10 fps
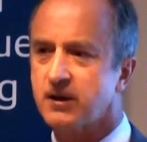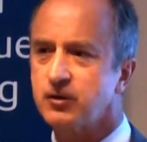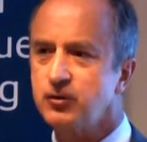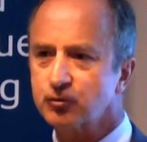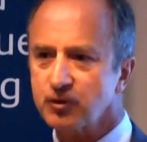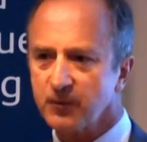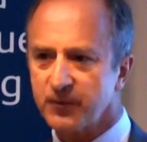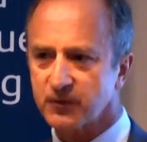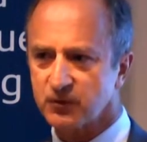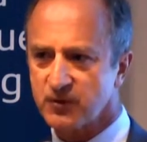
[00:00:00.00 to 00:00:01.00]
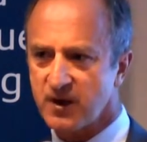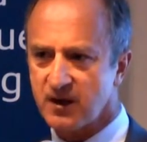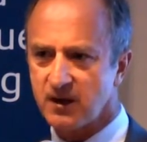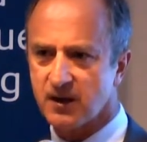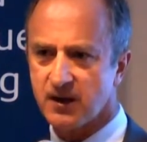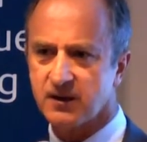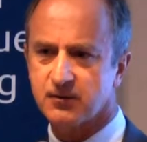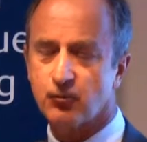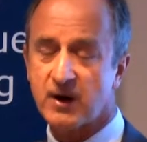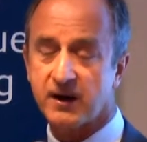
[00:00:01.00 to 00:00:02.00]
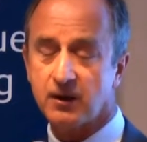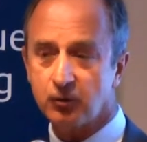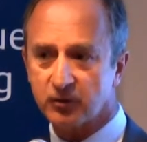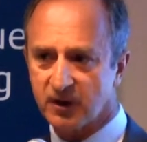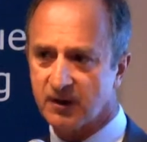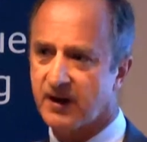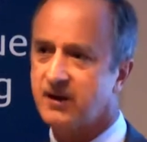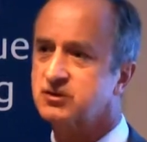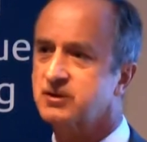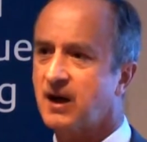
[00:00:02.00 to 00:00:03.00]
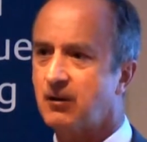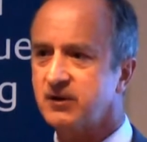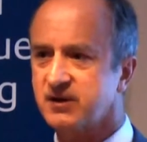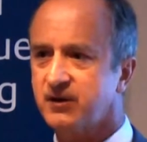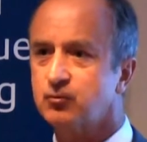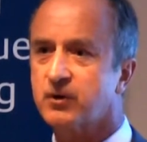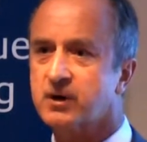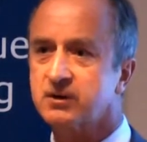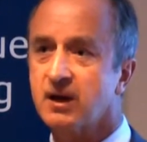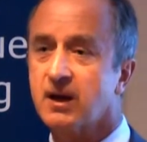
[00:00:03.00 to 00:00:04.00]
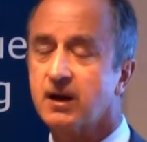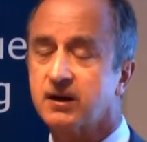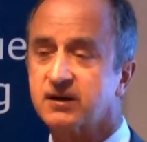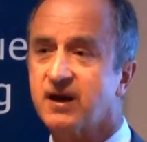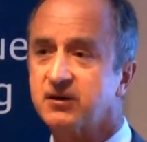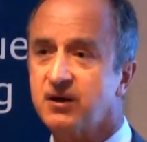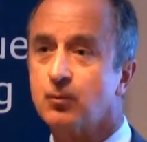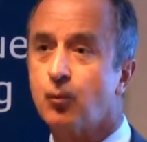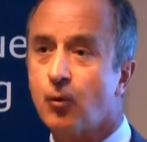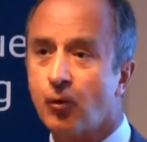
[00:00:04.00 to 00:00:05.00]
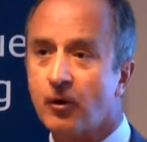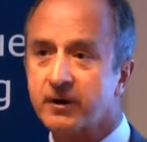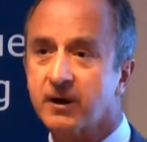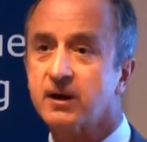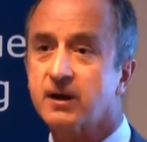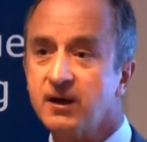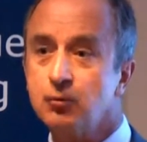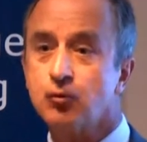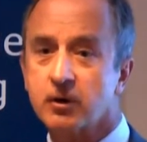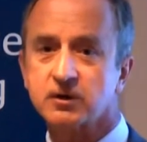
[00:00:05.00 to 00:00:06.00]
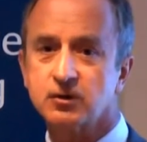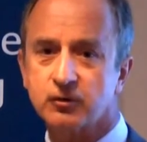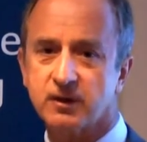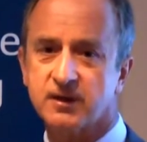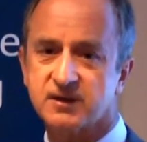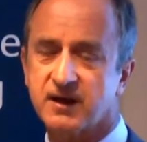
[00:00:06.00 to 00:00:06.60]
Europe today, while looking at the outside world, is getting more inward looking, is